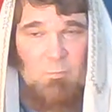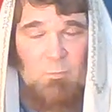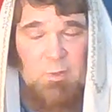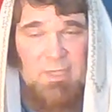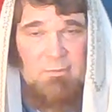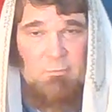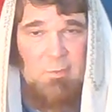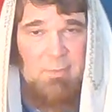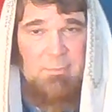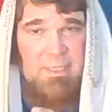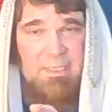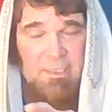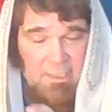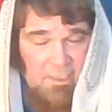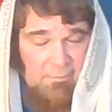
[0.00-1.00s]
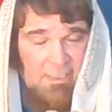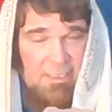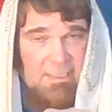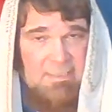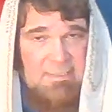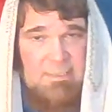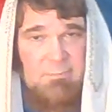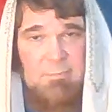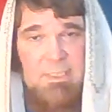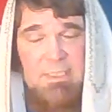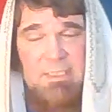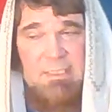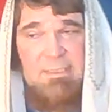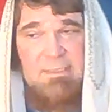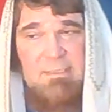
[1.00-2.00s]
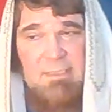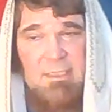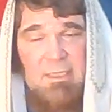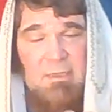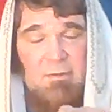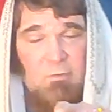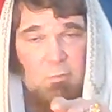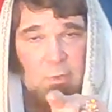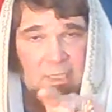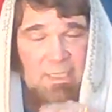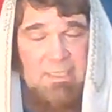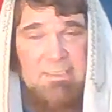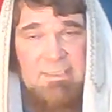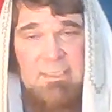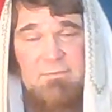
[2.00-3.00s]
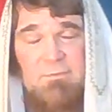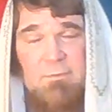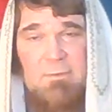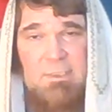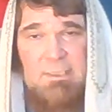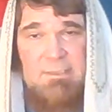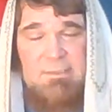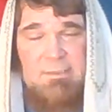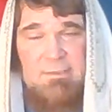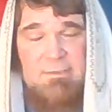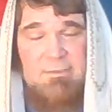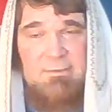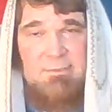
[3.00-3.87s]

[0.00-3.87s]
But we become innocent because of what he did for us